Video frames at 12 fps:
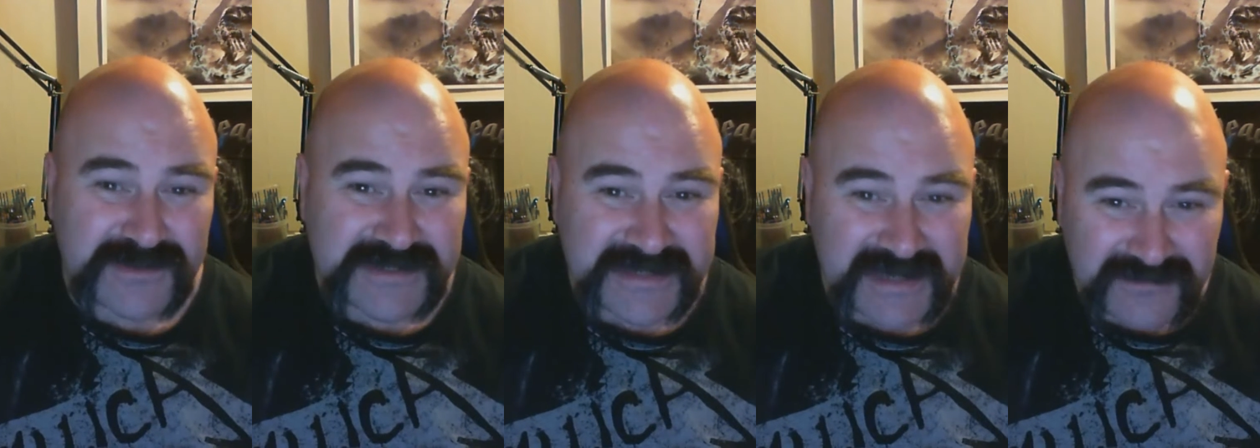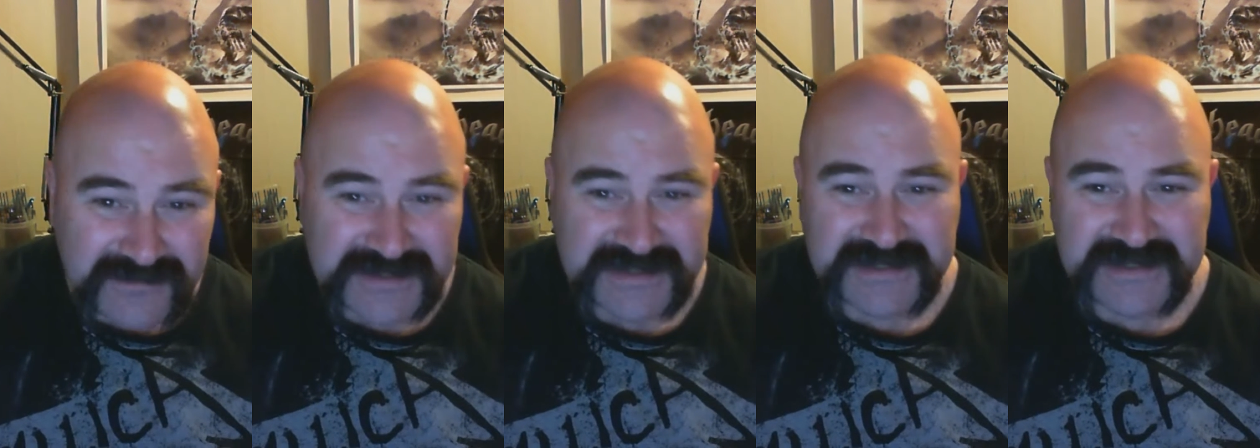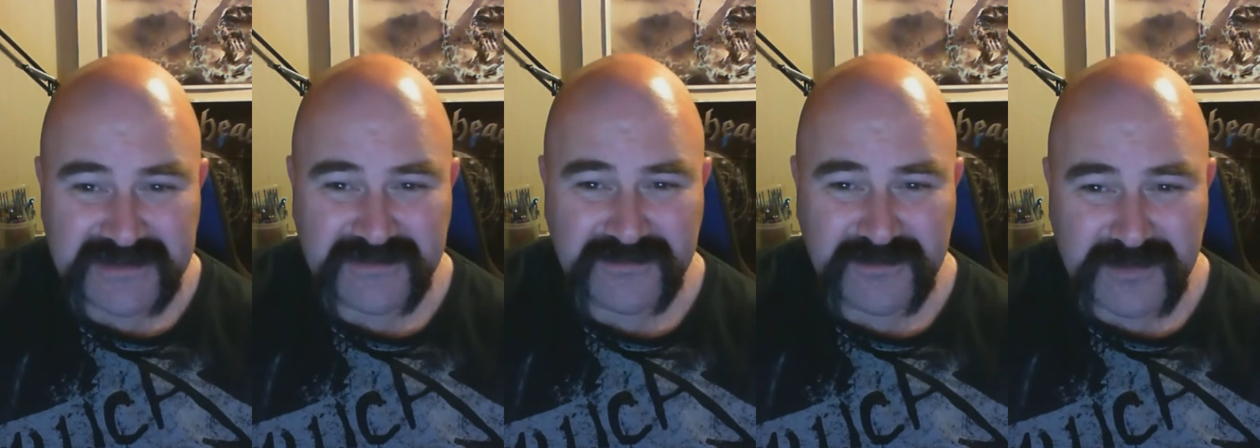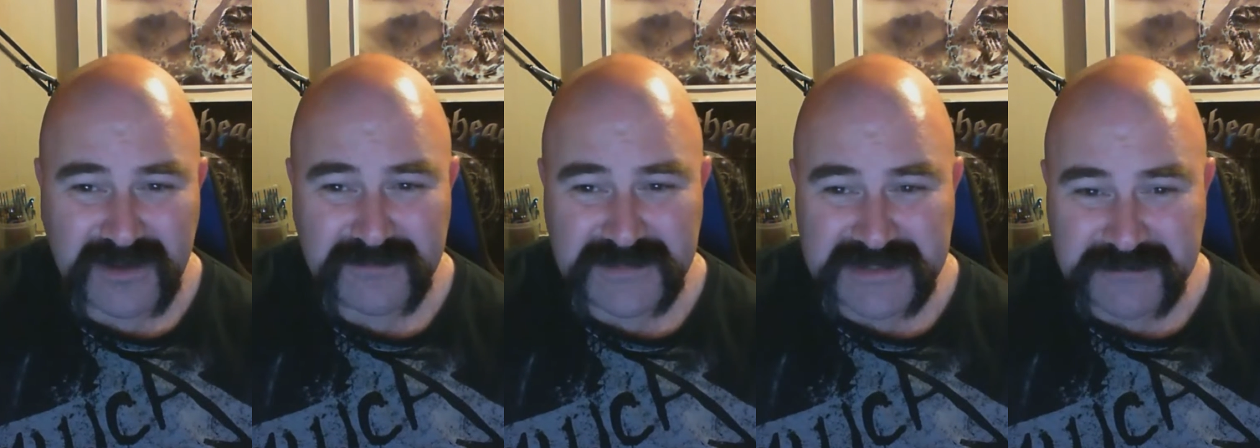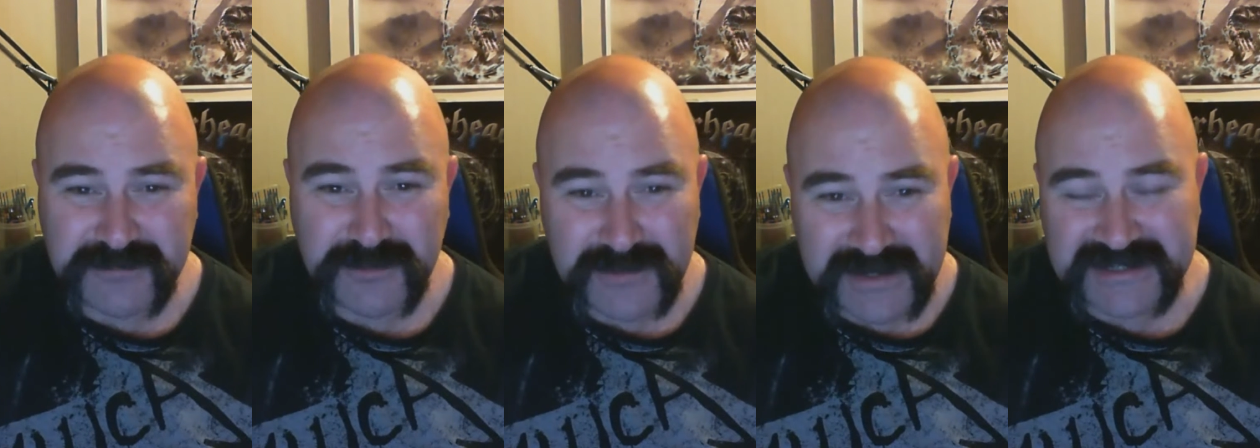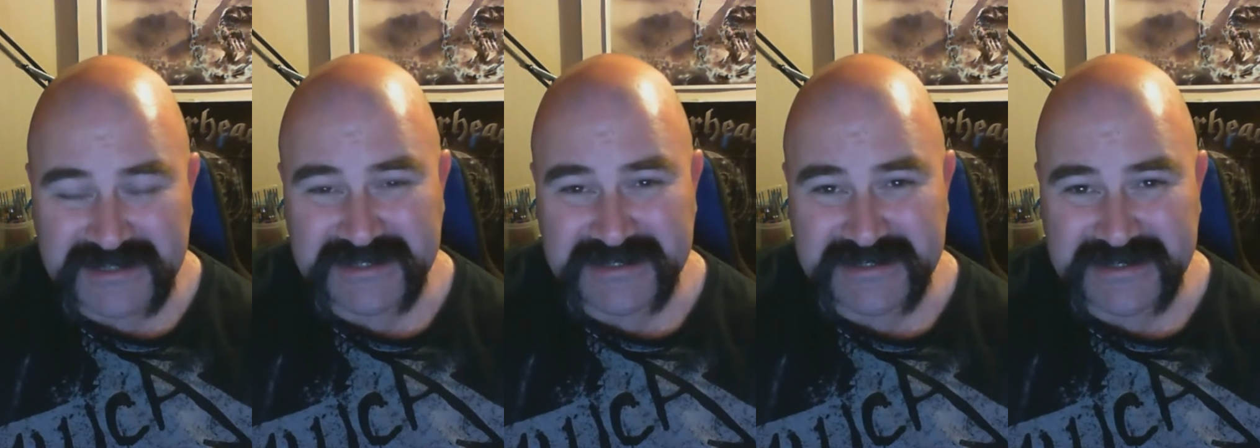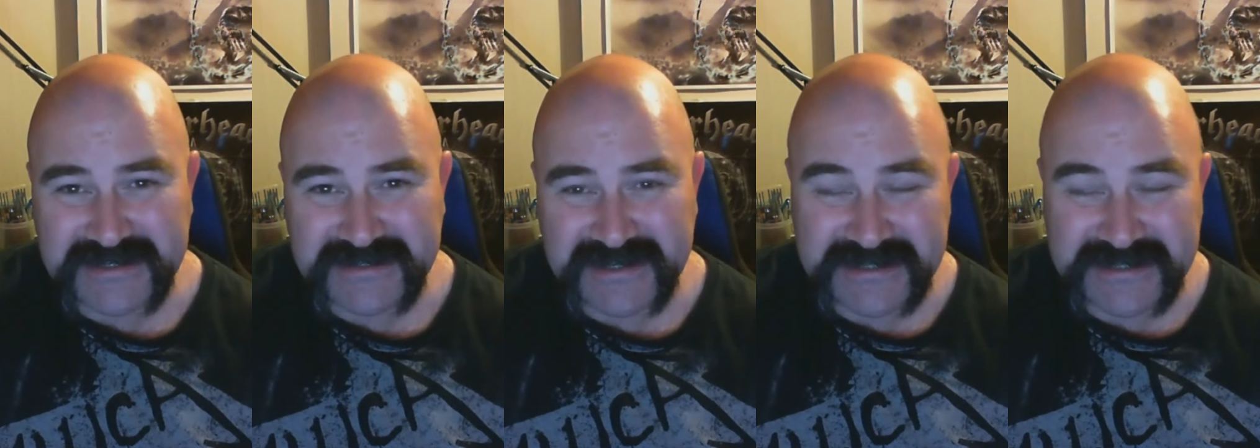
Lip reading: services from government support agencies